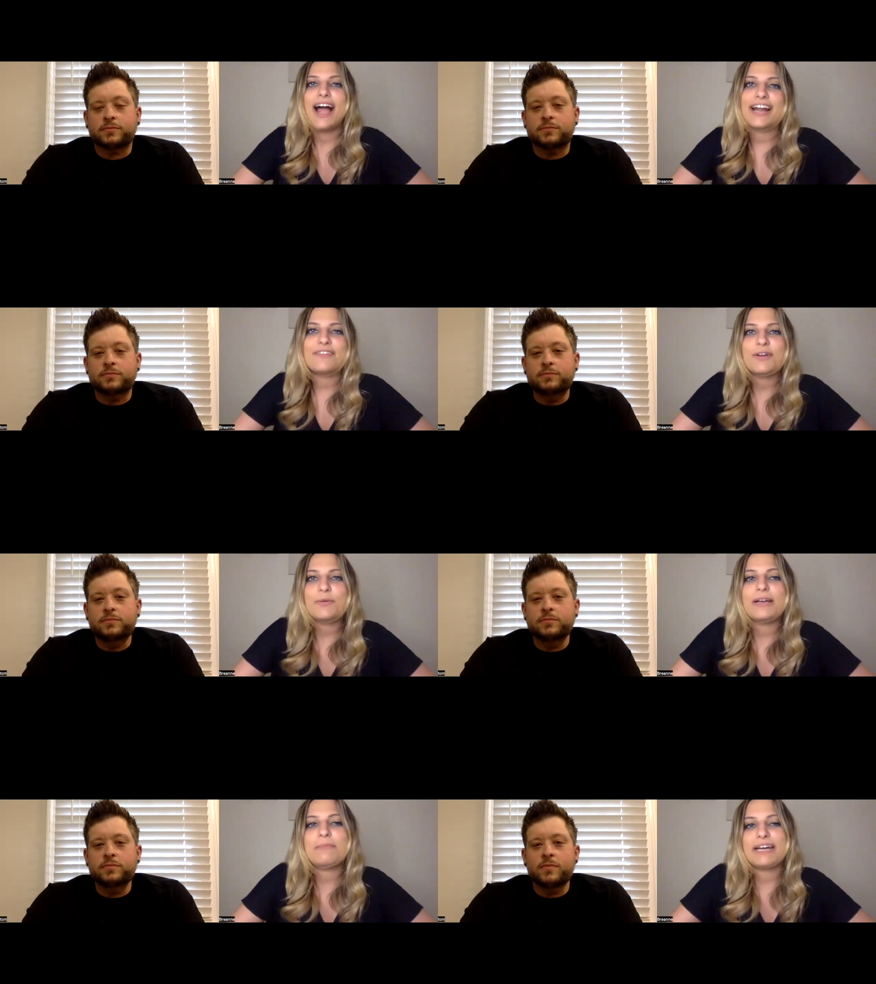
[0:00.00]
Speaker 1: Hi
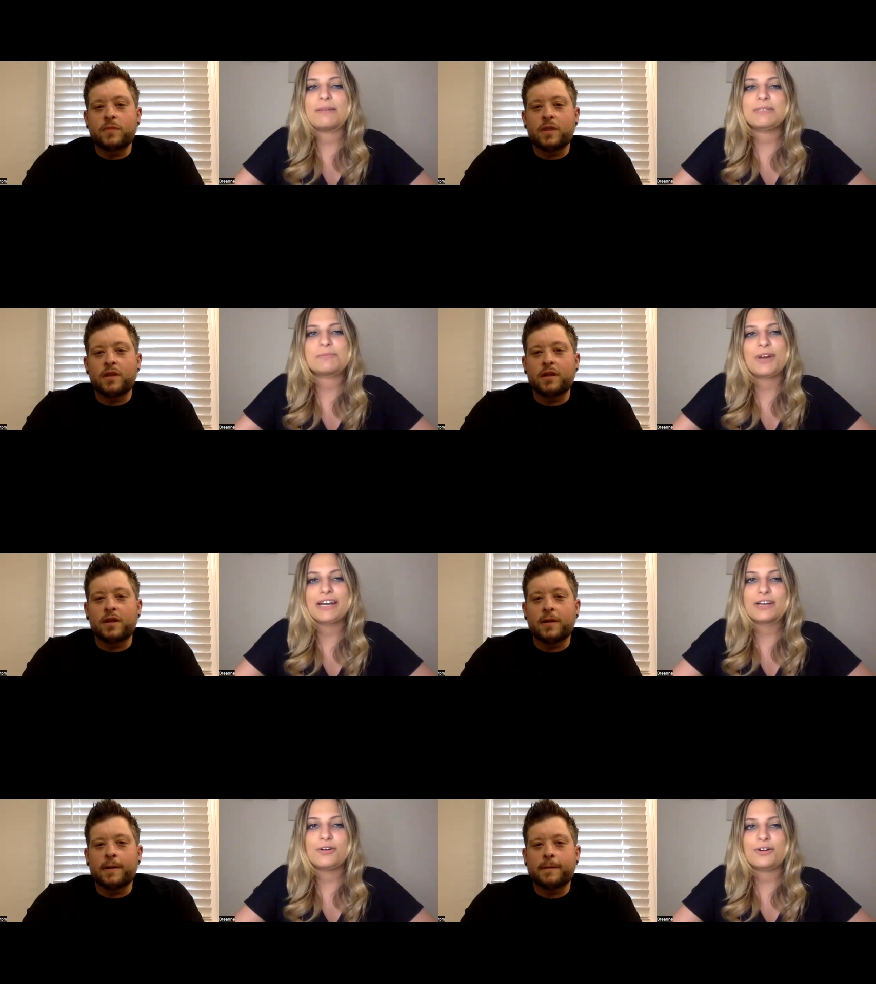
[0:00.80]
everyone, my name is
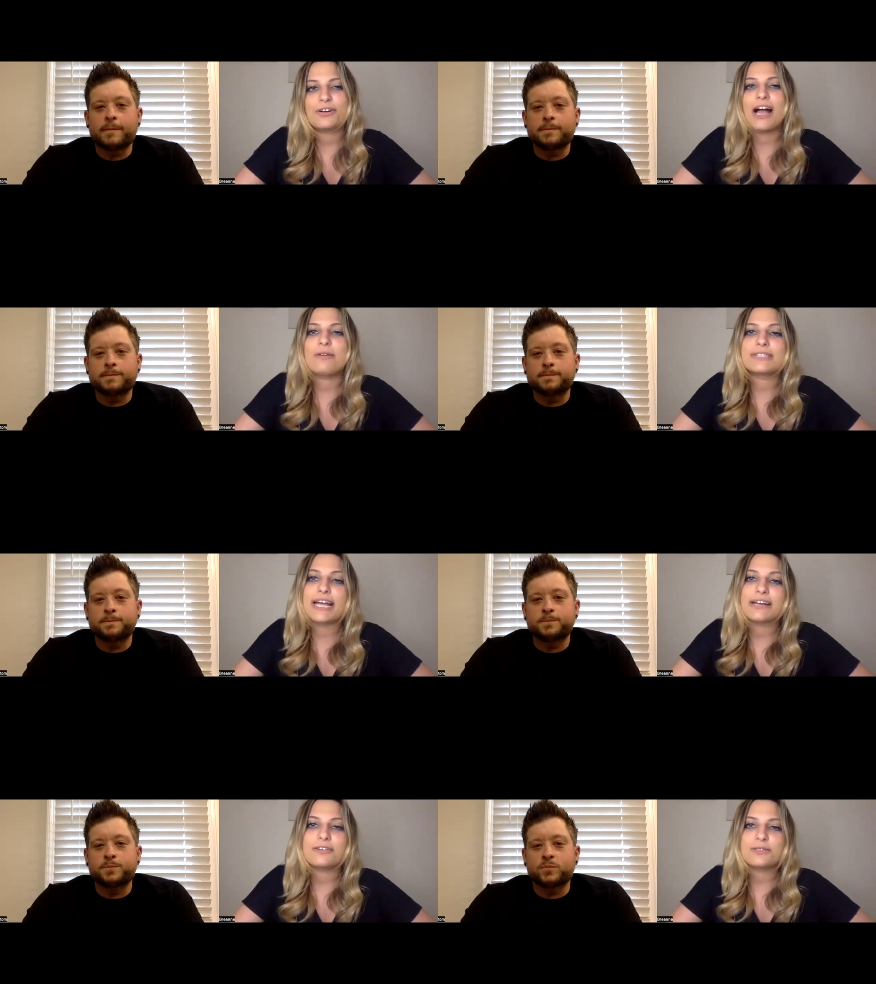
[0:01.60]
Breanne Cole. I was
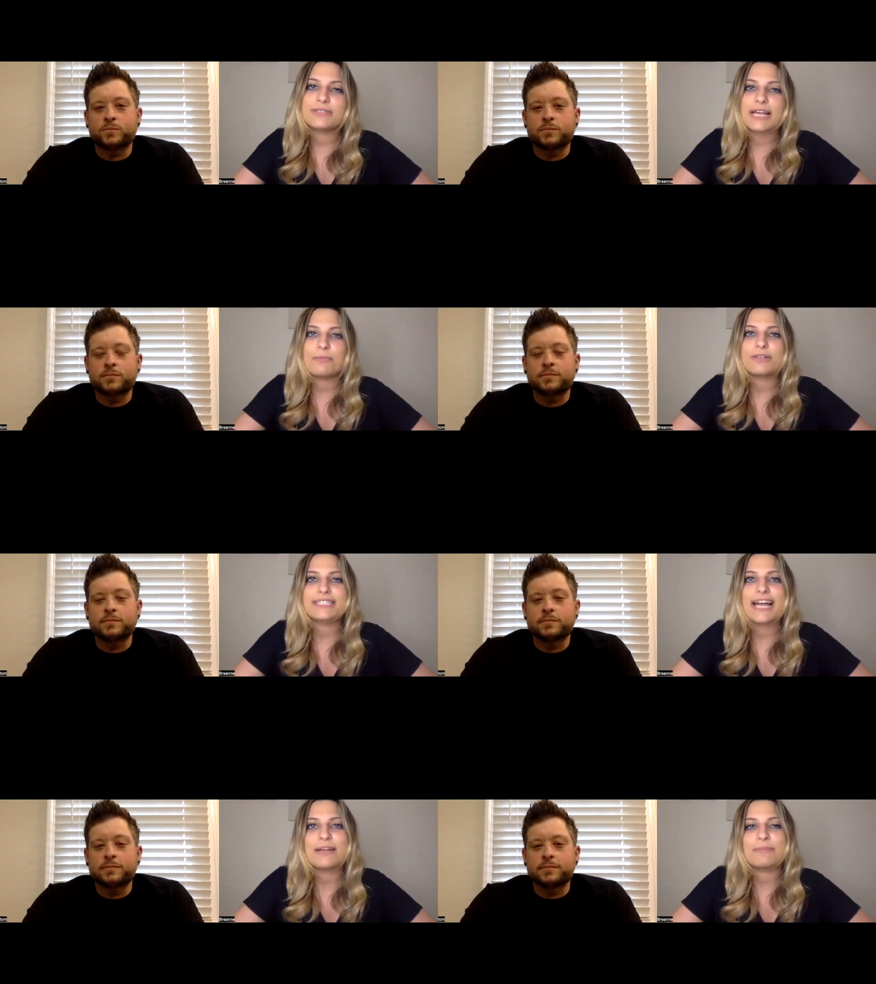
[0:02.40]
diagnosed with type
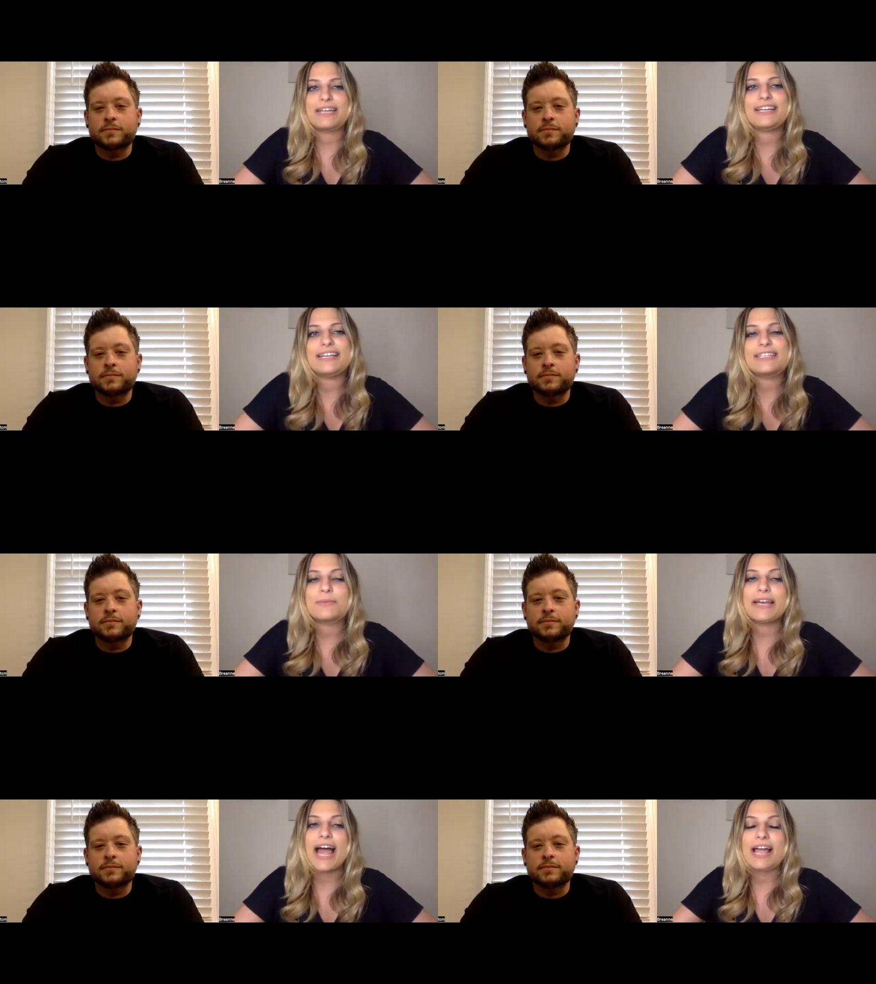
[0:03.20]
1 diabetes
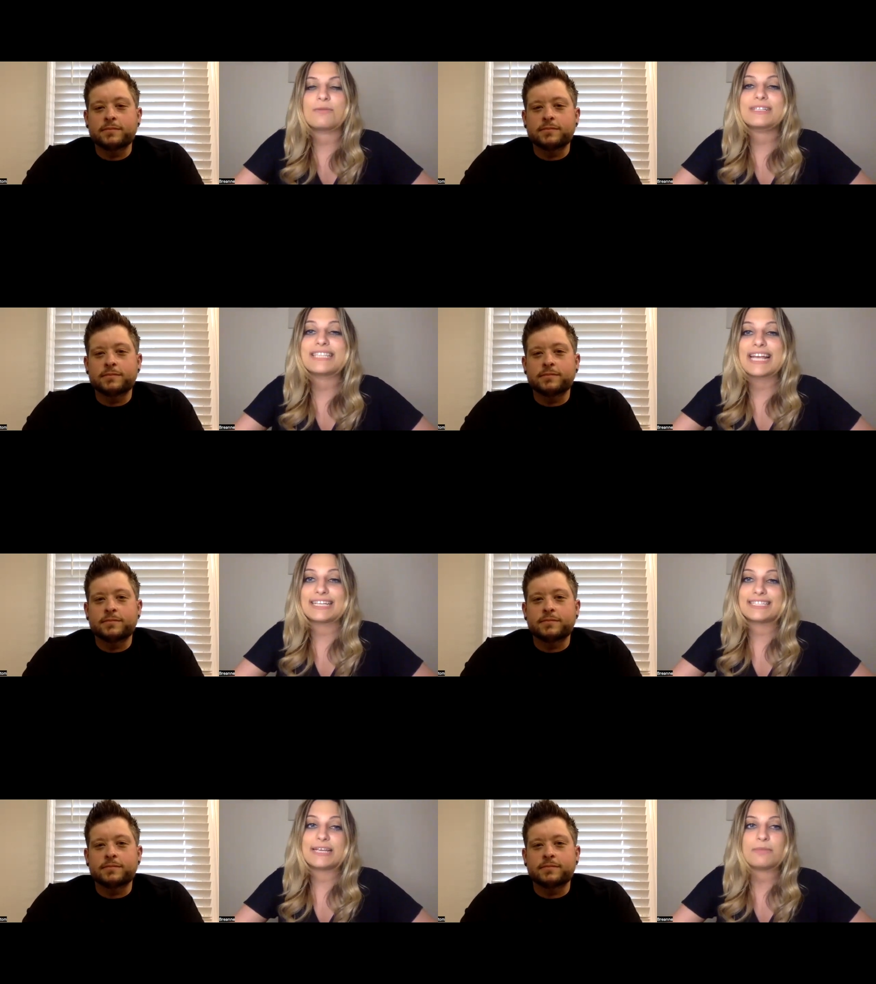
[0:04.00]
when I was
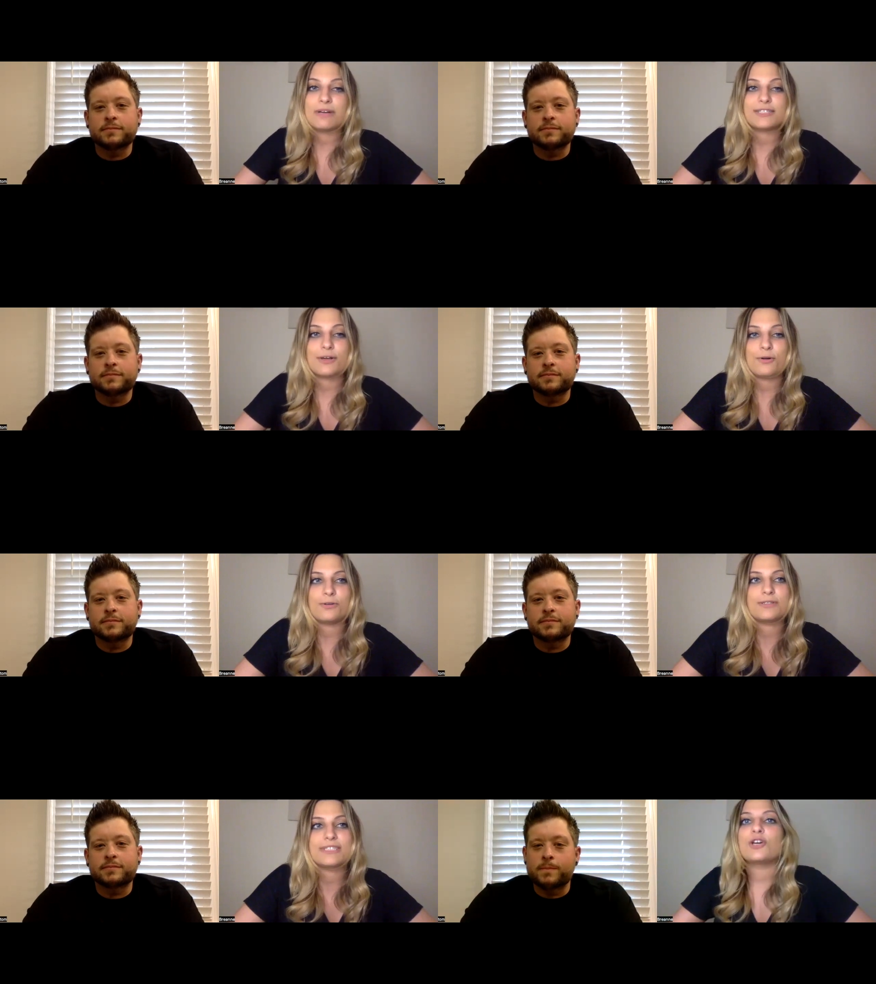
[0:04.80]
18 months
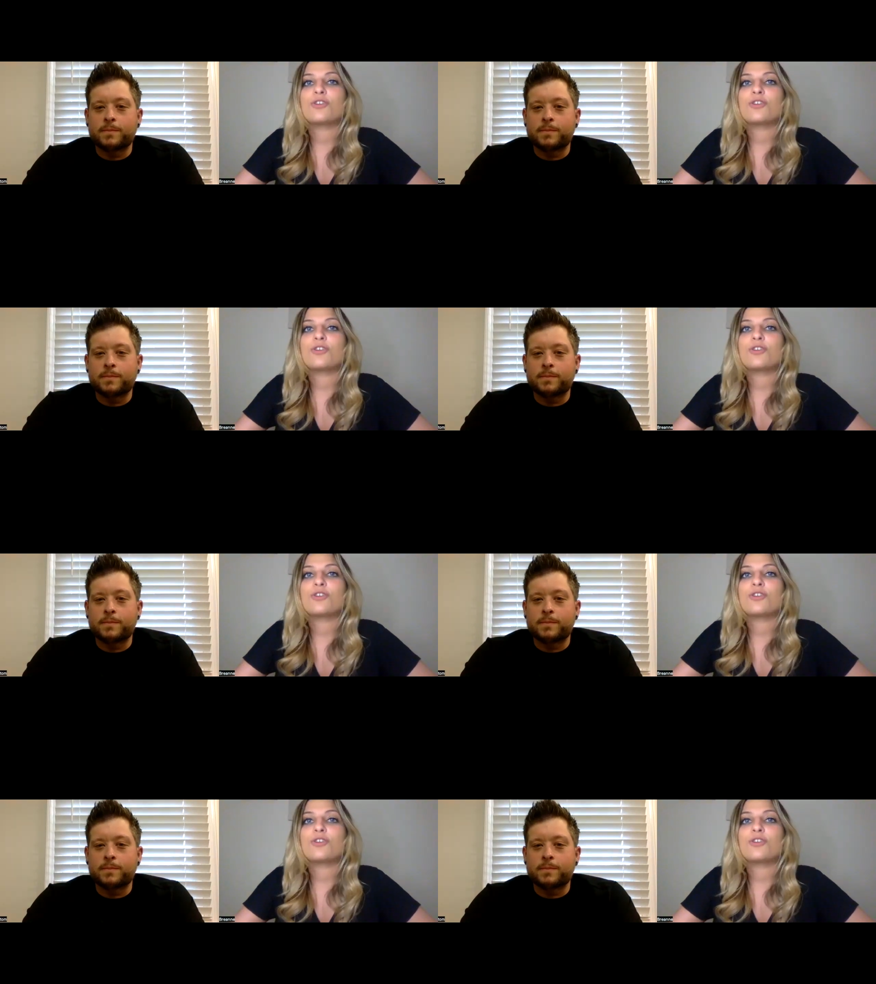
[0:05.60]
old.